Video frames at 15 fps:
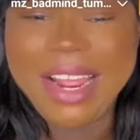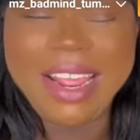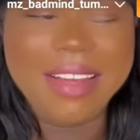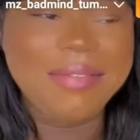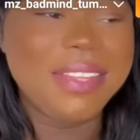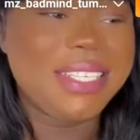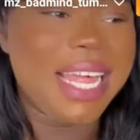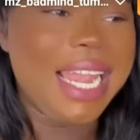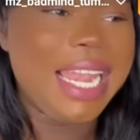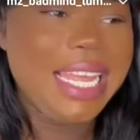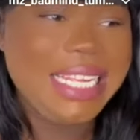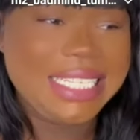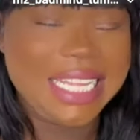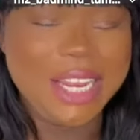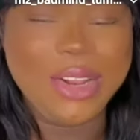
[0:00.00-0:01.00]
This a
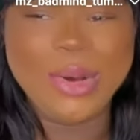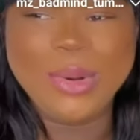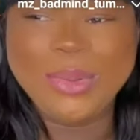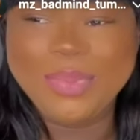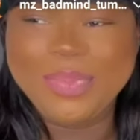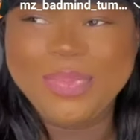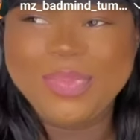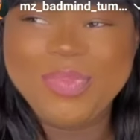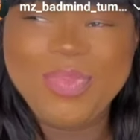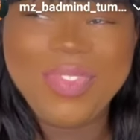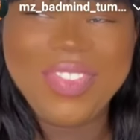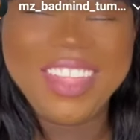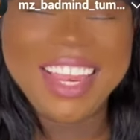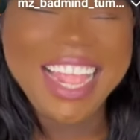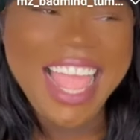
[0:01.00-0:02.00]
Lisa now.
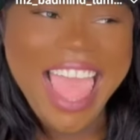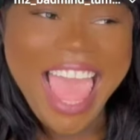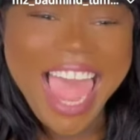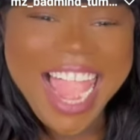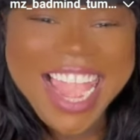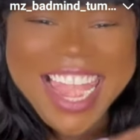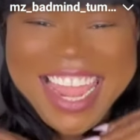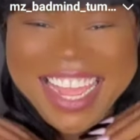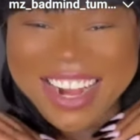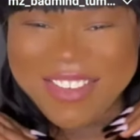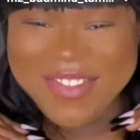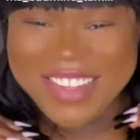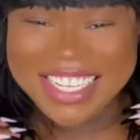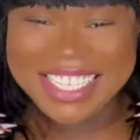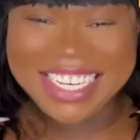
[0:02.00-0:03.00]
Little
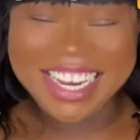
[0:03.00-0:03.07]
Miss Little